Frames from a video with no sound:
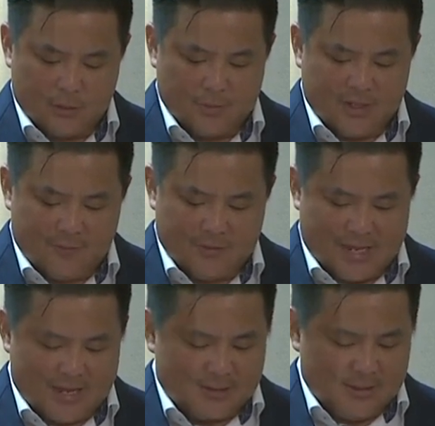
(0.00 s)
to
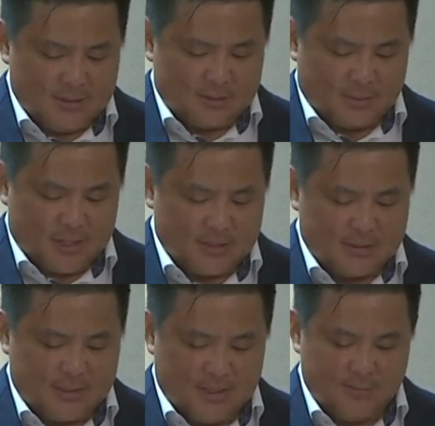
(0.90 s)
benefit athletes,
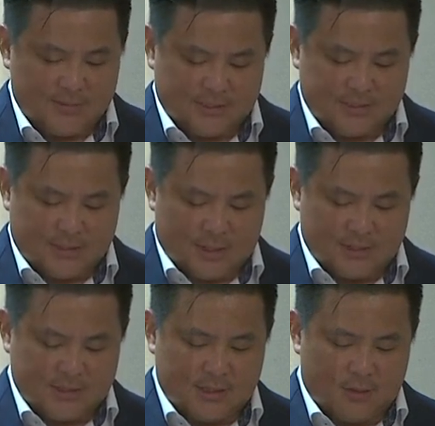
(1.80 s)
players, teams, and
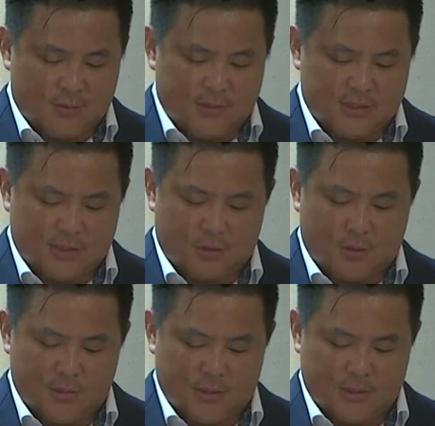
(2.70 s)
other stakeholders in our
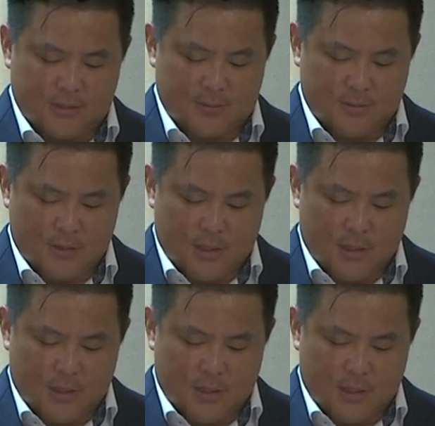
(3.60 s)
community.